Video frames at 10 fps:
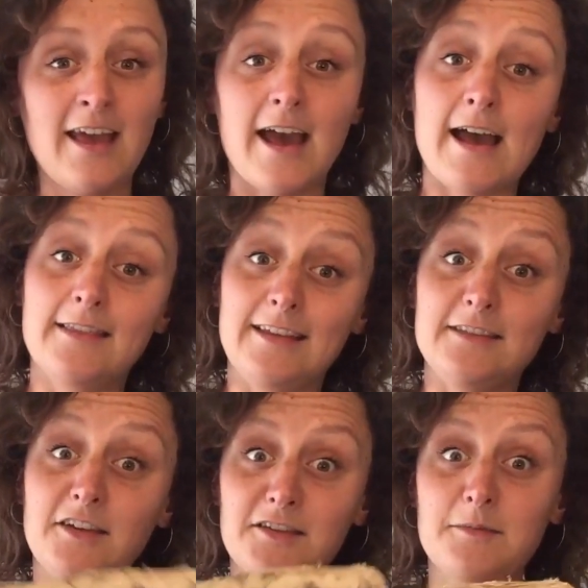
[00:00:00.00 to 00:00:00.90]
and
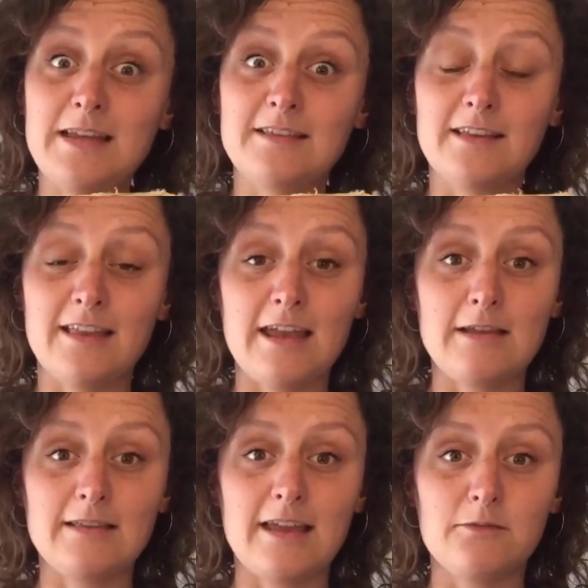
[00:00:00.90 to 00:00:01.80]
it does mean that
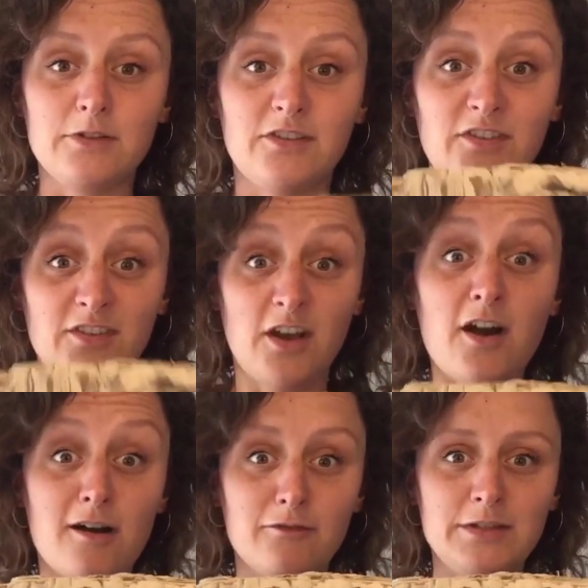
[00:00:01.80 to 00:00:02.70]
they would
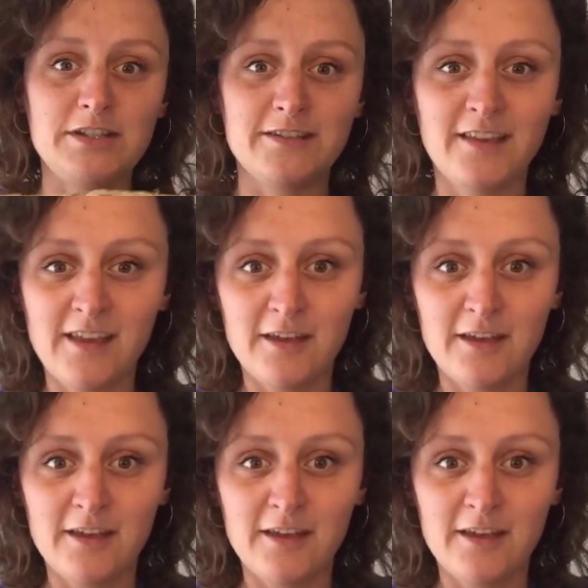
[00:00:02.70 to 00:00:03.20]
starve, which is